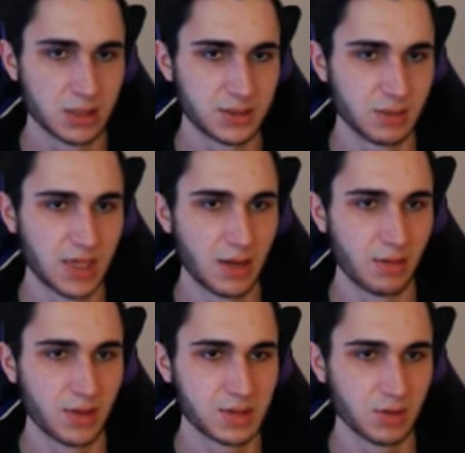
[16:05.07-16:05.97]
So we get
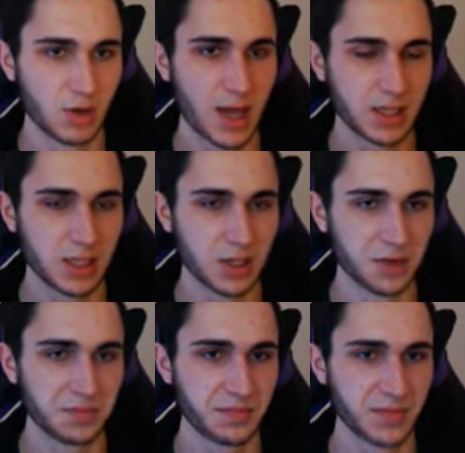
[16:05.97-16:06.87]
rid of this robot
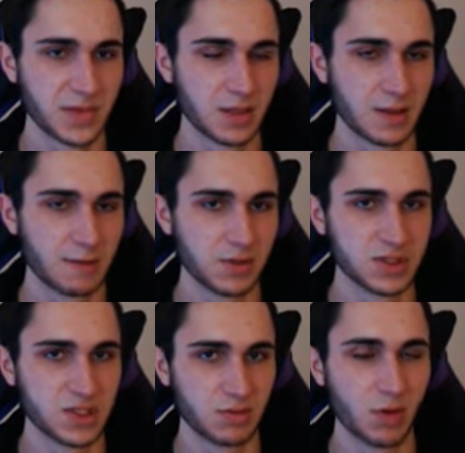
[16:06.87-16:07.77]
here. We
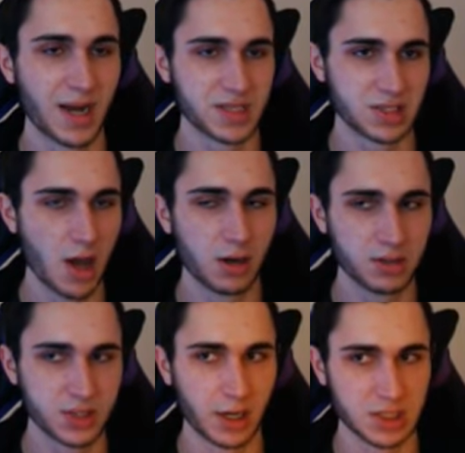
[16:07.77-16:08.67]
use the robot as an auto
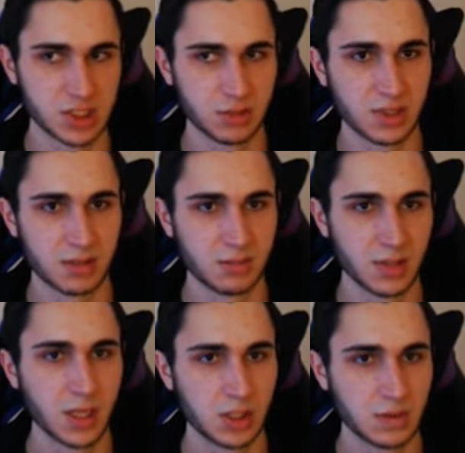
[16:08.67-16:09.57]
target so we can
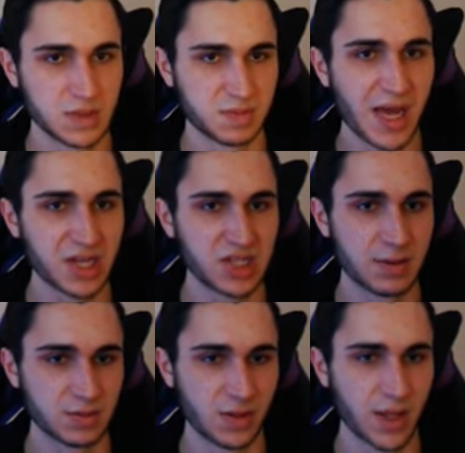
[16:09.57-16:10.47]
use the splash
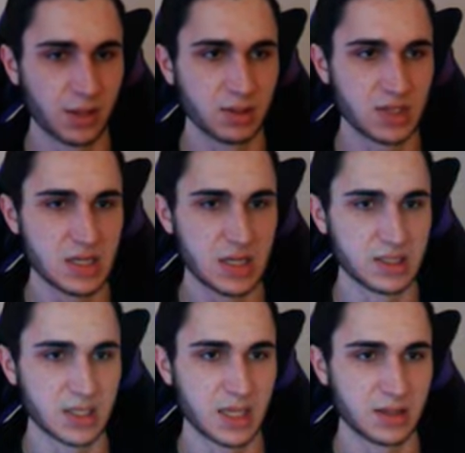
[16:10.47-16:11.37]
damage from the Thunder Tiki
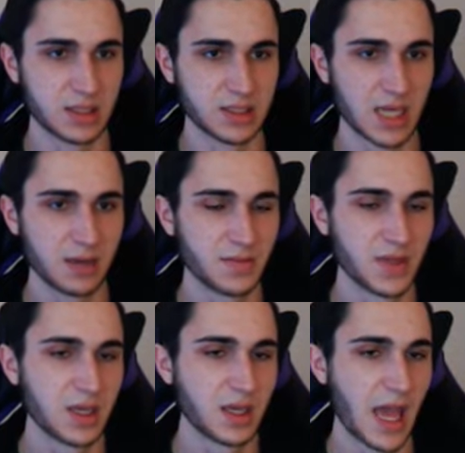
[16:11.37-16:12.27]
to hit the tent.
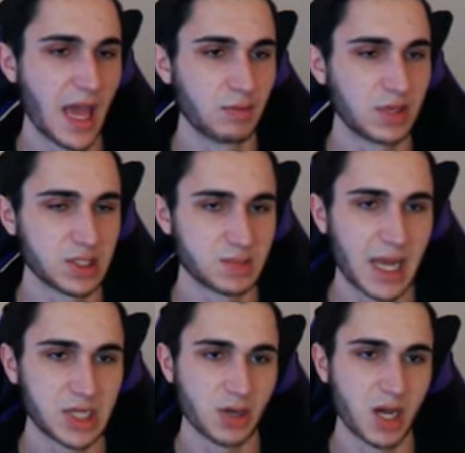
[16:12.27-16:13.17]
And we get the
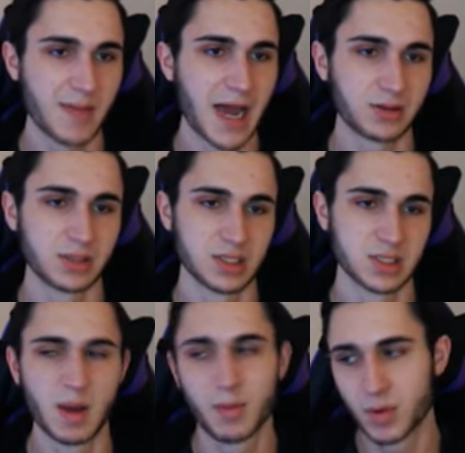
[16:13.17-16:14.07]
spatula automatically because
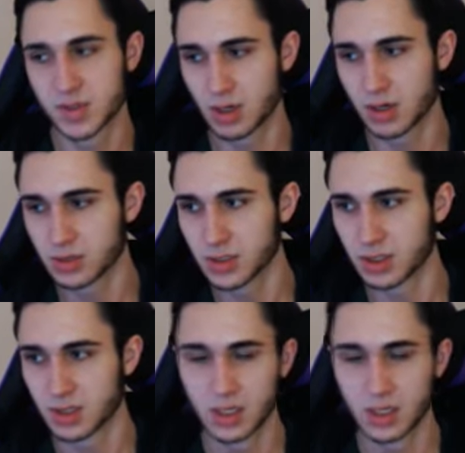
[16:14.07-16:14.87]
the bumper boats are already cleared.